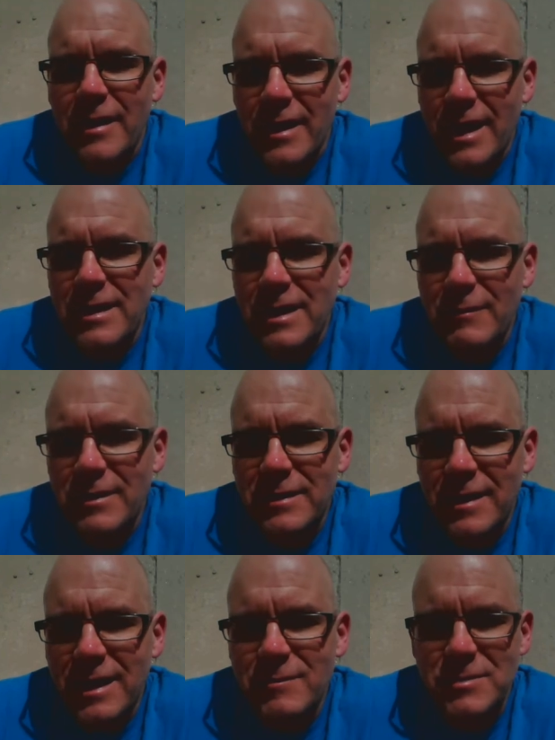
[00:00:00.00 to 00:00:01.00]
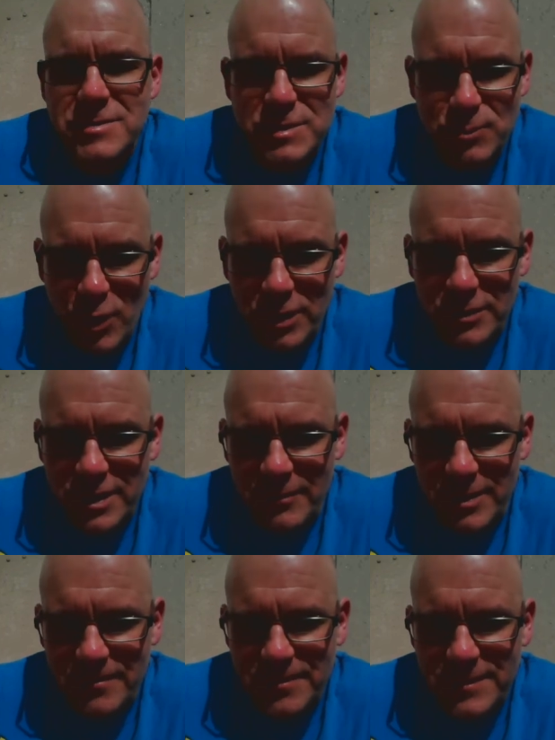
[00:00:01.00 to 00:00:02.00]
And even in the game, here's a spoiler
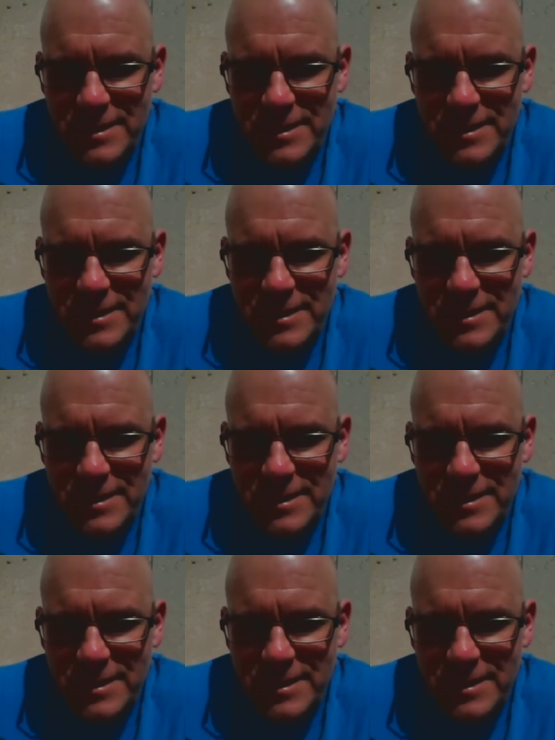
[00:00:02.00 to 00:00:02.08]
coming.